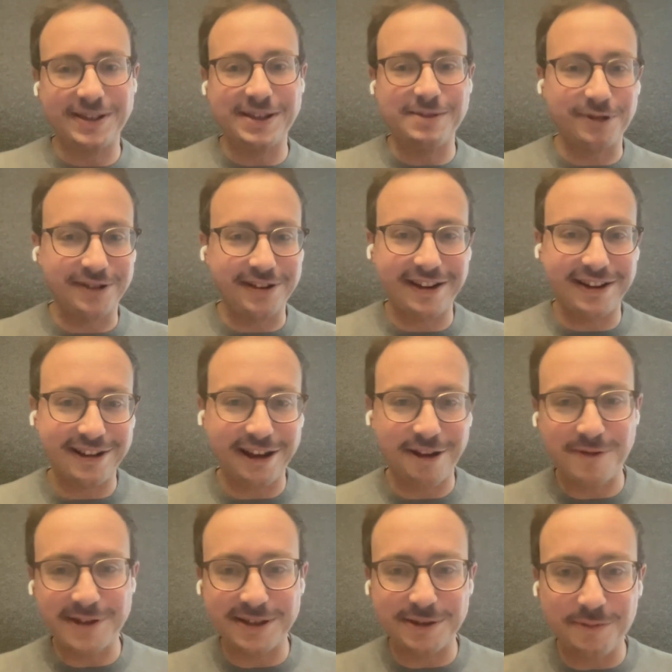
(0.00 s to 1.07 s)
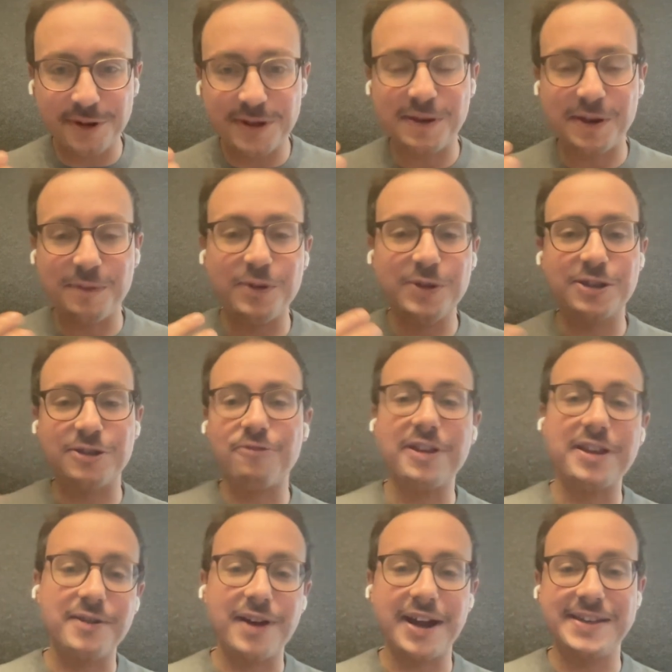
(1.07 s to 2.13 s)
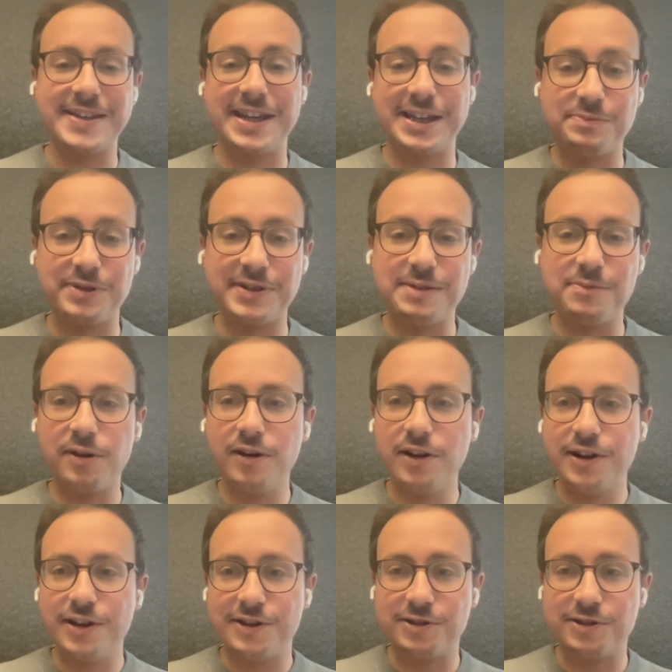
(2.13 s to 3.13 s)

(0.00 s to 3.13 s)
possible uh, with the most most granularity as possible.